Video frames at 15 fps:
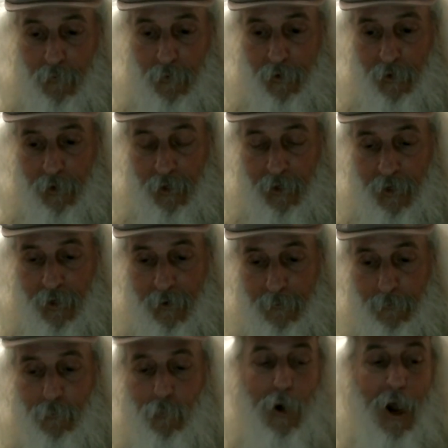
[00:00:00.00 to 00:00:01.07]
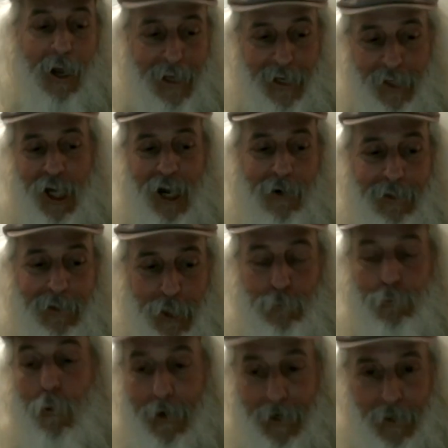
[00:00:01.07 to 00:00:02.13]
the um, rocking chair at this
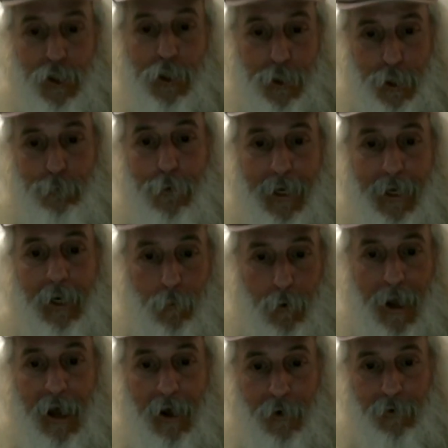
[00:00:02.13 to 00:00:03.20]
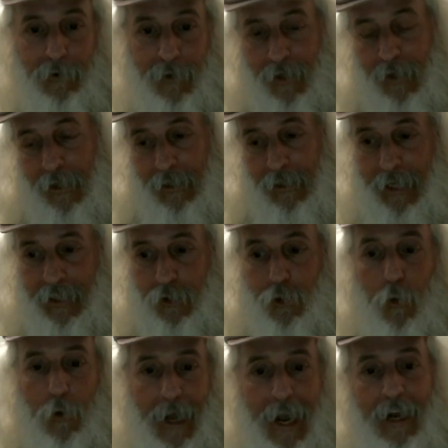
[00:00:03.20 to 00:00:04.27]
point is spinning around like a
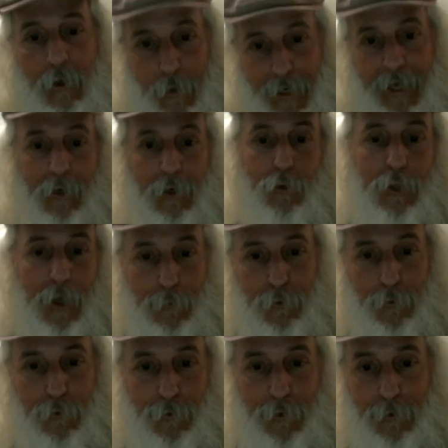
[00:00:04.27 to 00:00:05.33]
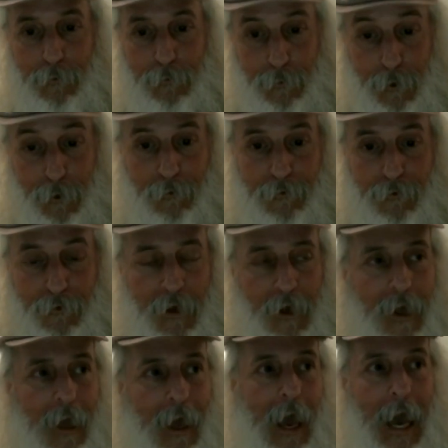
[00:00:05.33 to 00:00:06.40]
tornado and then goes up through the roof and i
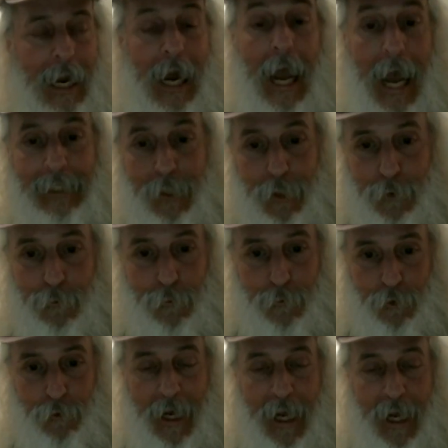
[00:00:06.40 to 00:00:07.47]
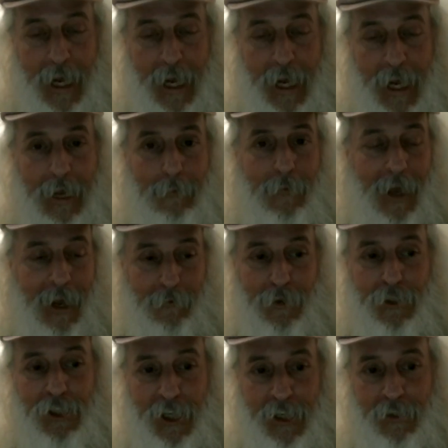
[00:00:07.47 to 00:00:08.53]
had this dream
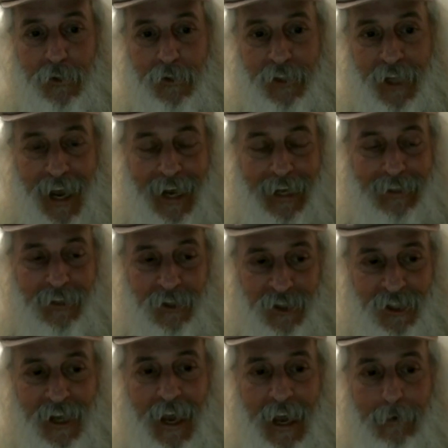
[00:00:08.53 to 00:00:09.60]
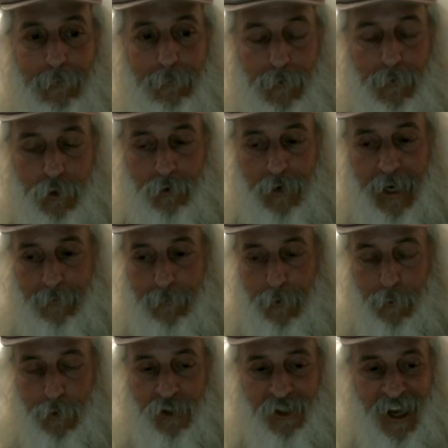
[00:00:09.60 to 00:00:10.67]
every single night the same dream it
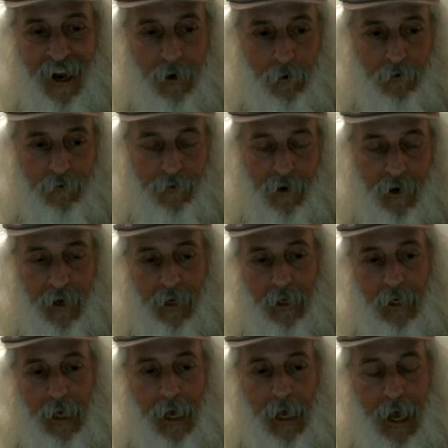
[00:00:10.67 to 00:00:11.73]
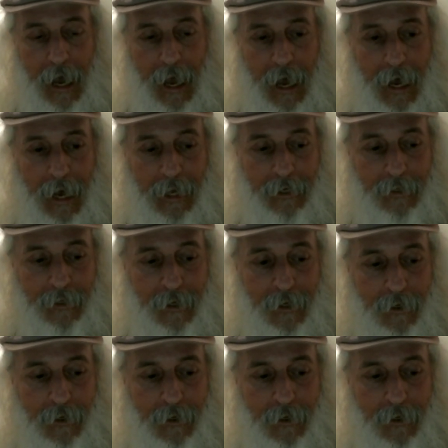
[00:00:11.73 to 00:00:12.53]
was terrifying wow. and uh,